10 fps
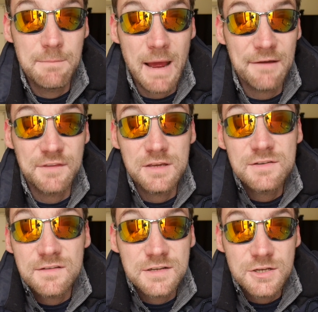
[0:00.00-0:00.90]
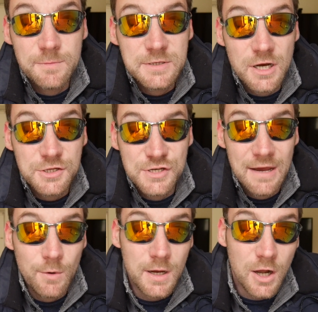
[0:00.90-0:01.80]
have the use of the supercharger
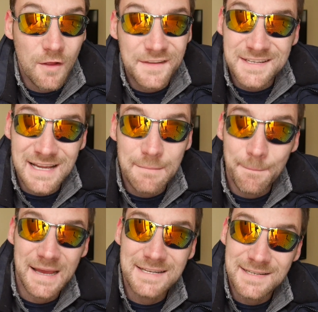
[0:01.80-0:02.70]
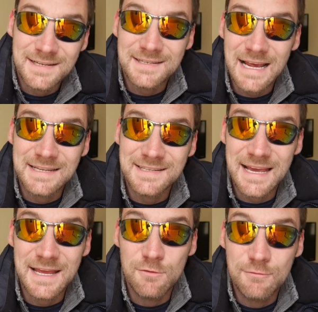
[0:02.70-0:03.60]
network on the same basis as
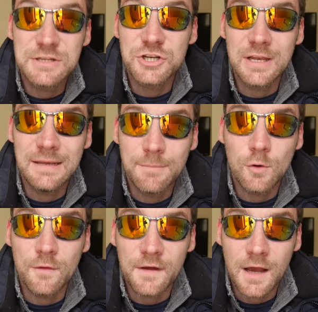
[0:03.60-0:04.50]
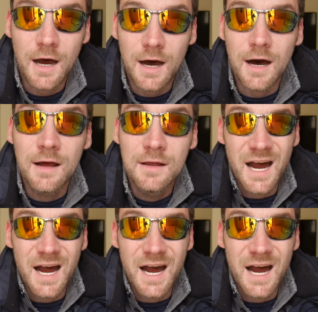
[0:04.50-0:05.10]
they originally bought the car.